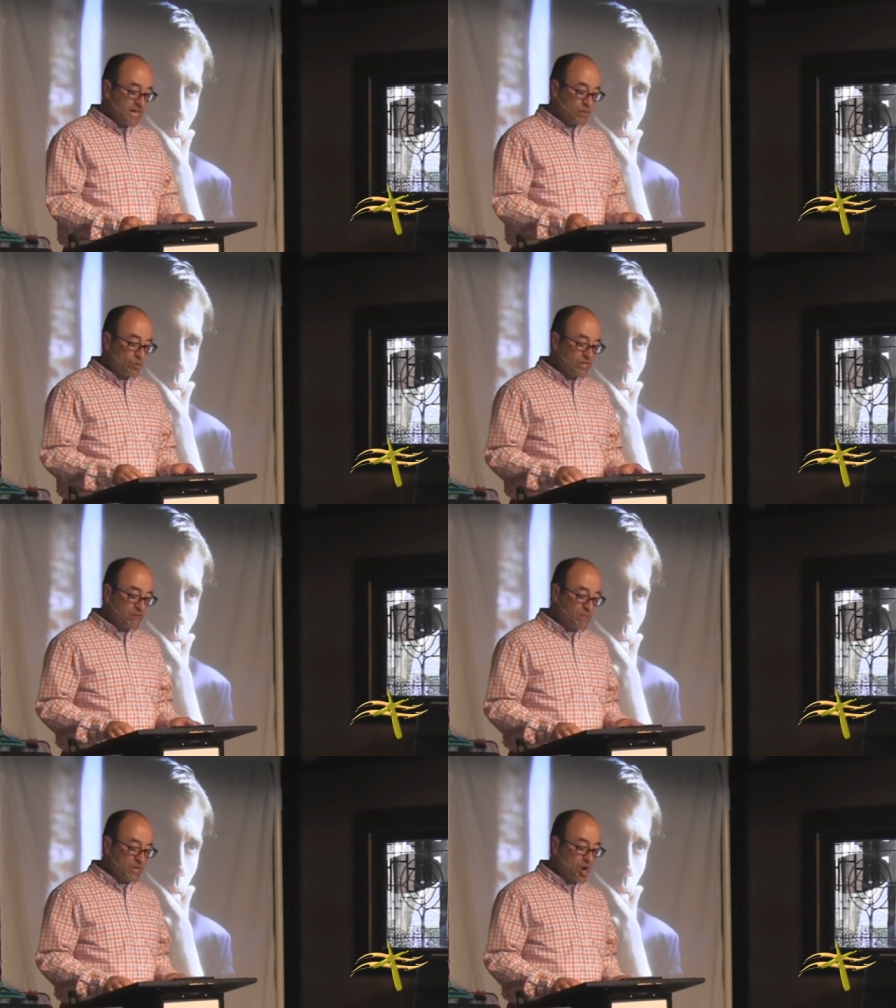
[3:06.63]
It
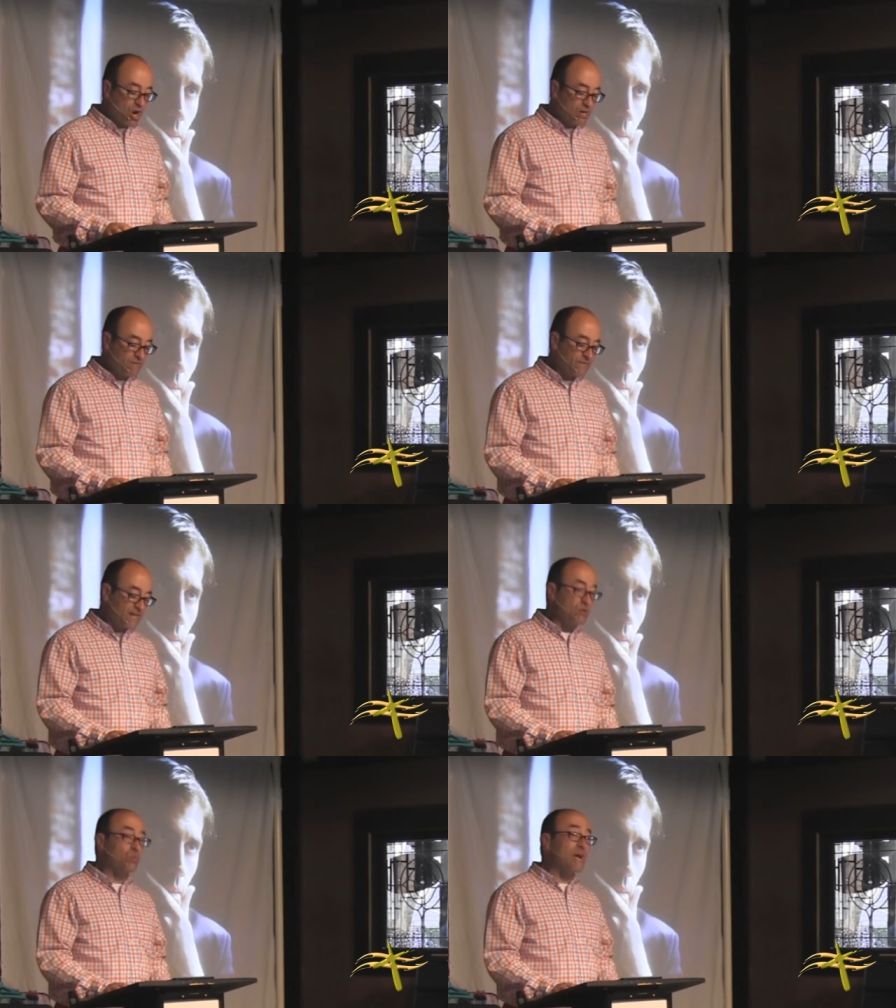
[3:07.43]
wouldn't have been hard to
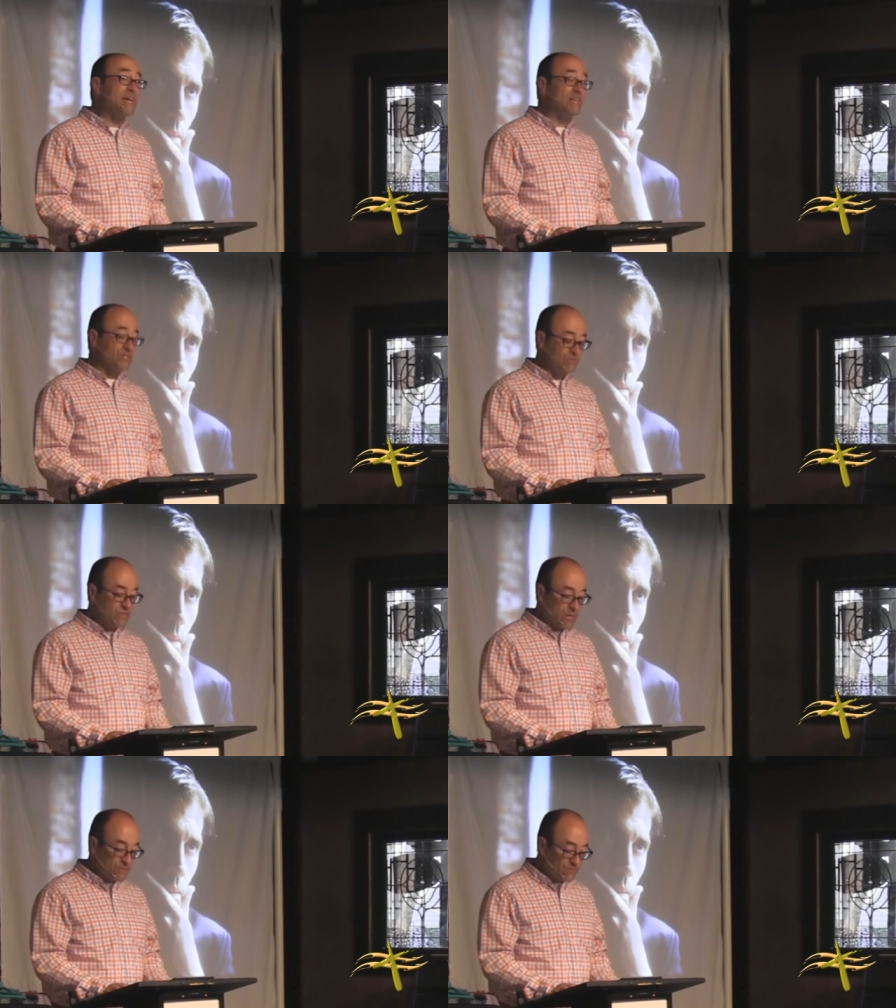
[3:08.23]
find the writings
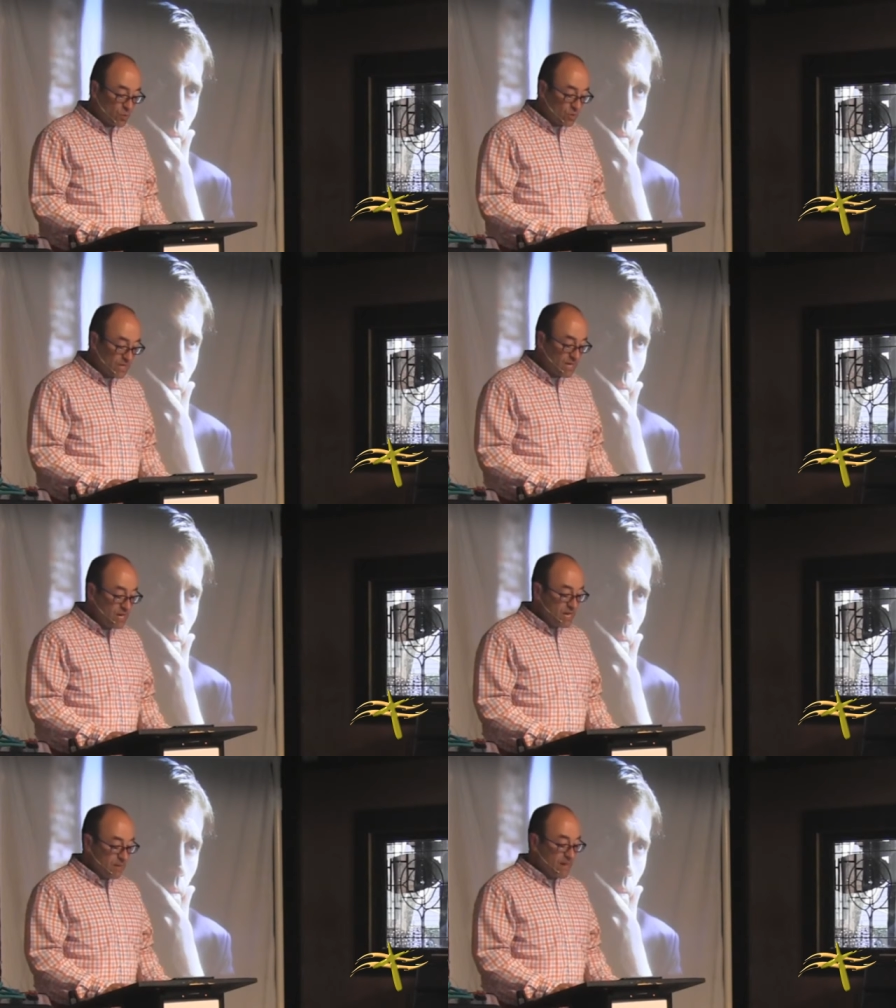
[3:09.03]
of James Foley
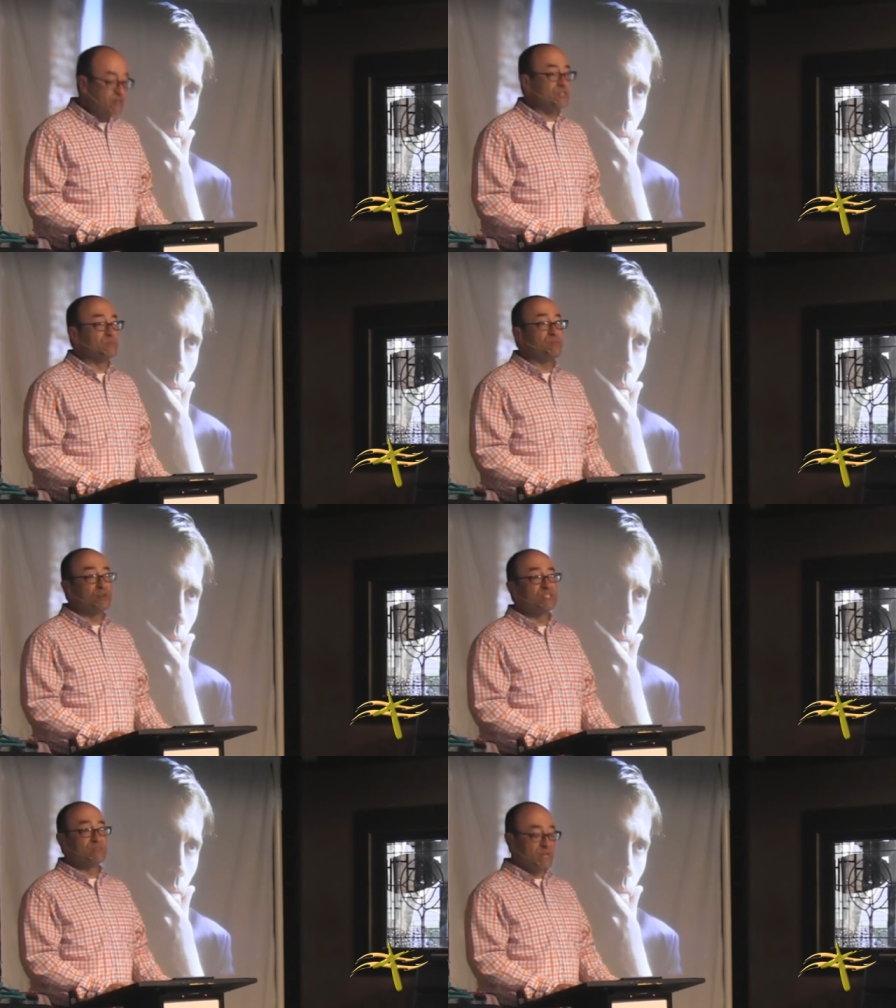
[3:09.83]
about his
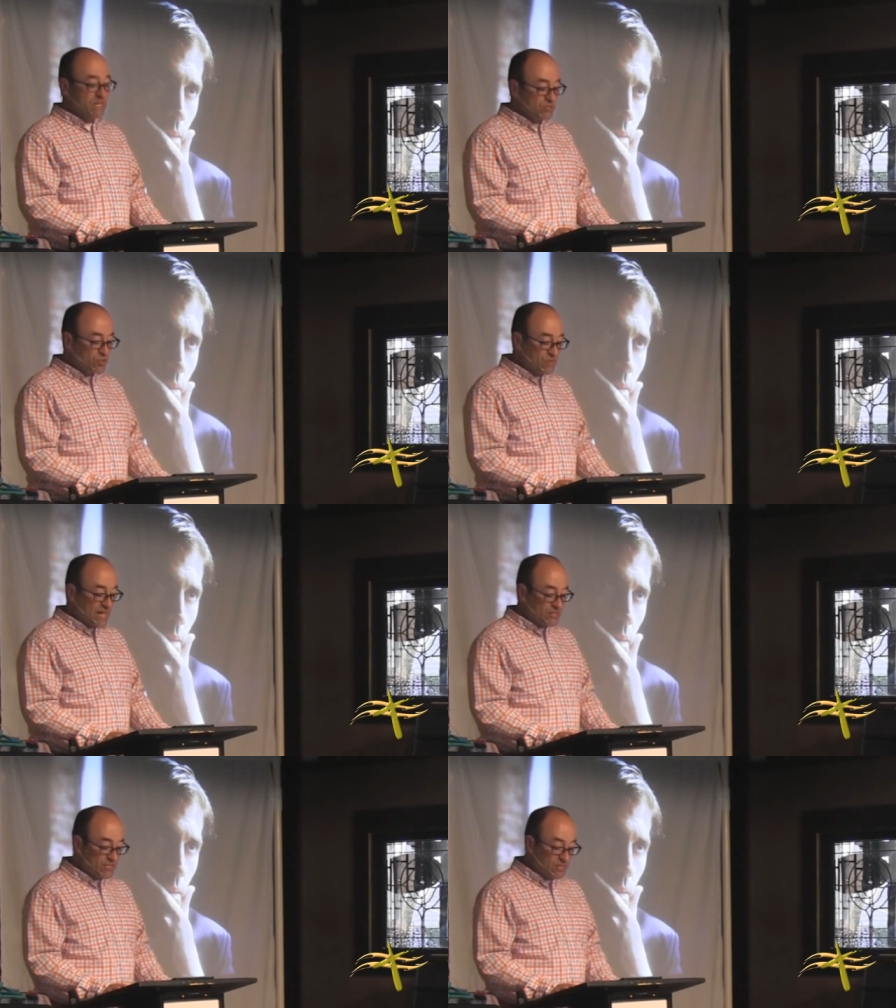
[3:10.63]
imprisonment in
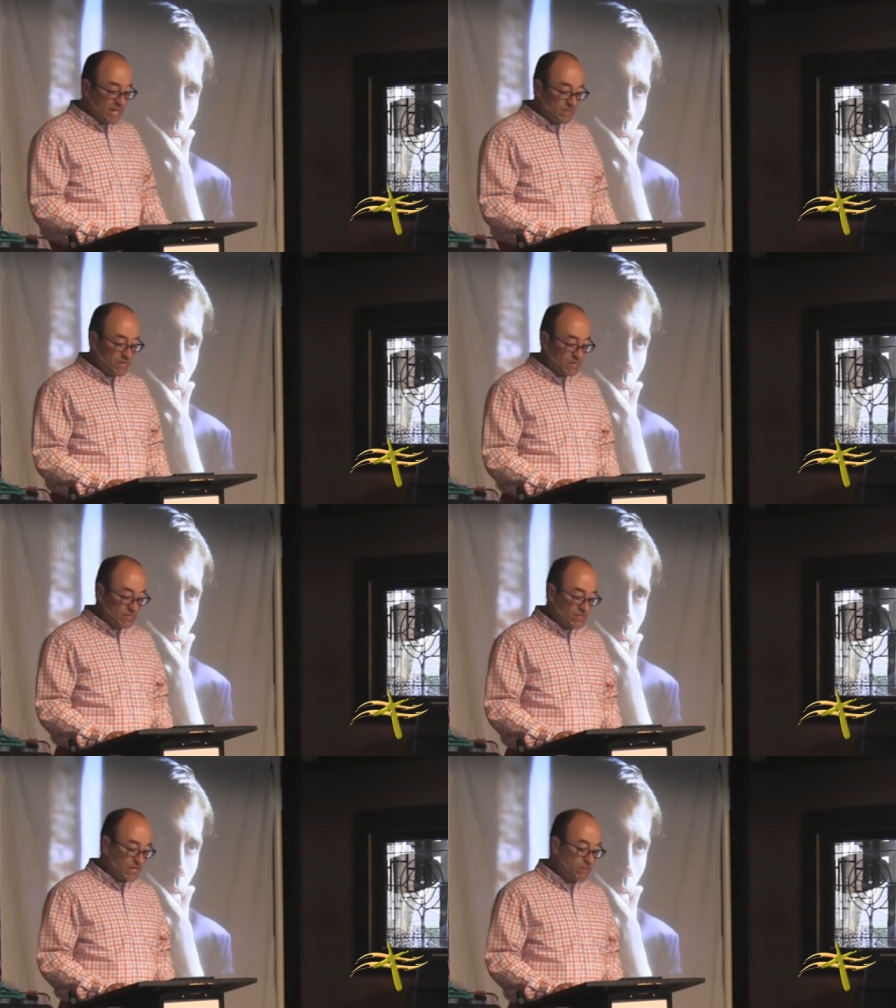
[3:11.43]
2011
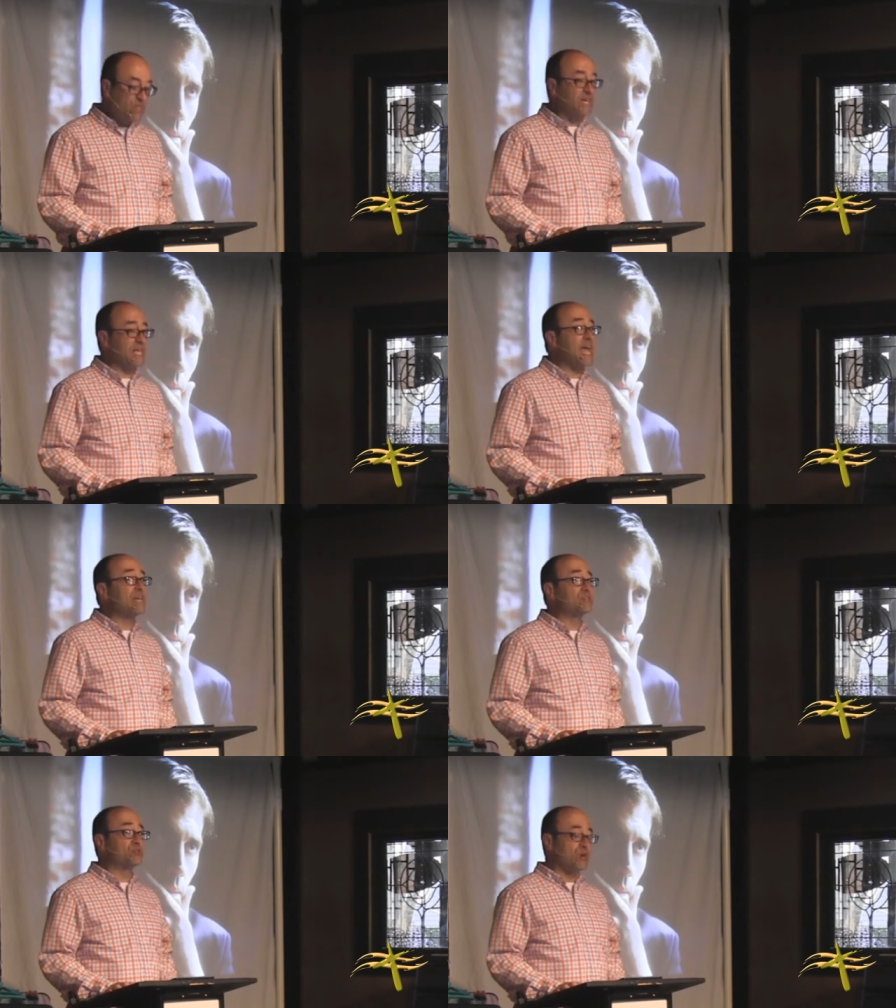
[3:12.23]
and discover that he
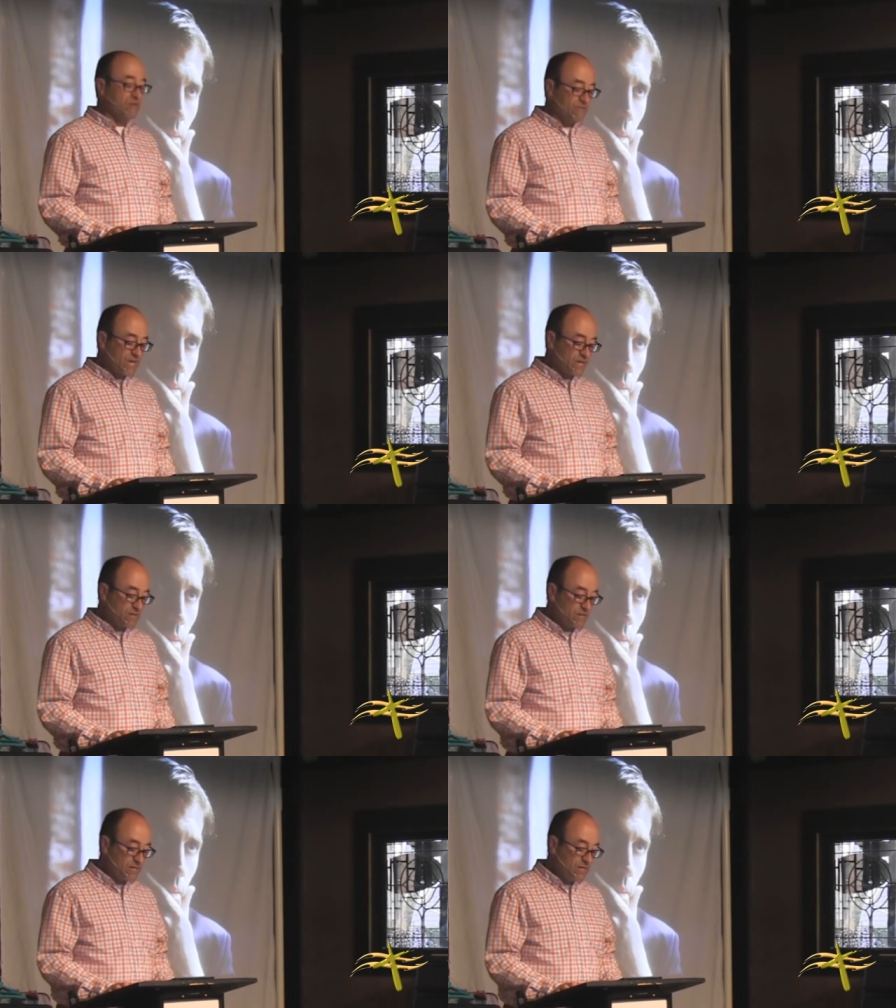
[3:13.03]
had a strong
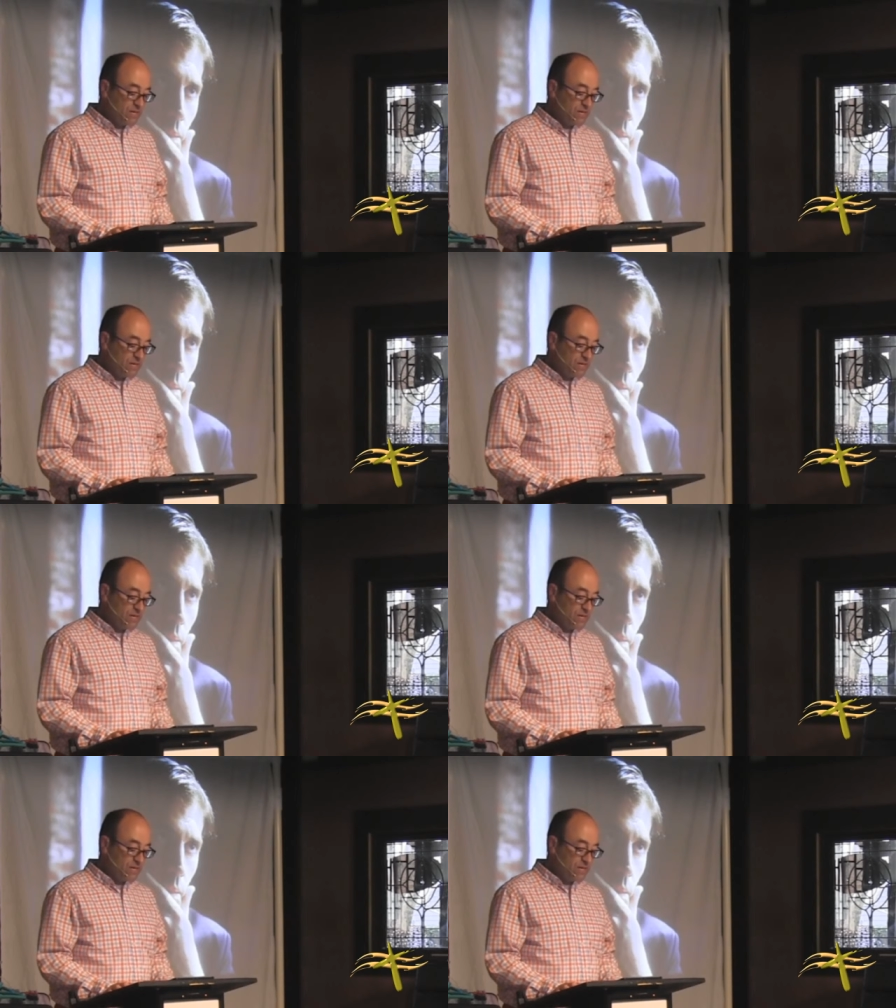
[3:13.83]
faith.